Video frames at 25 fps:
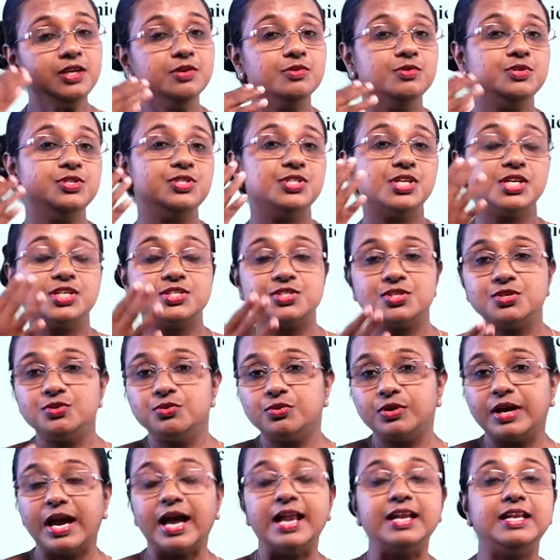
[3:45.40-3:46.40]
you just
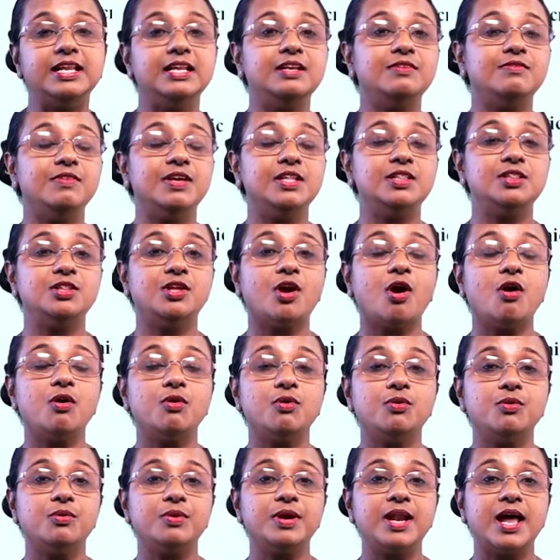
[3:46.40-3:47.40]
look at it with your
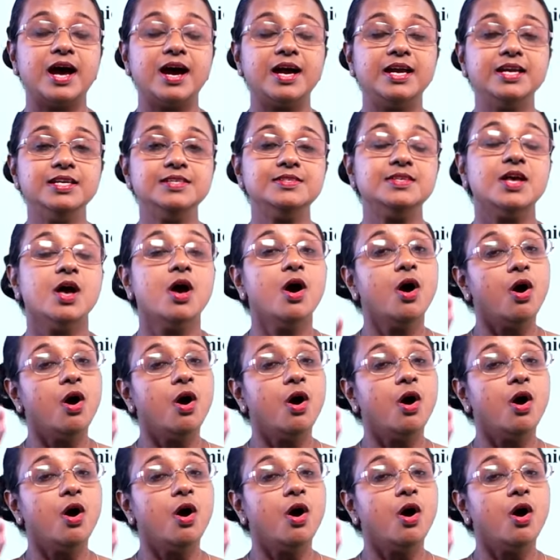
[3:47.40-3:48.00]
own eyes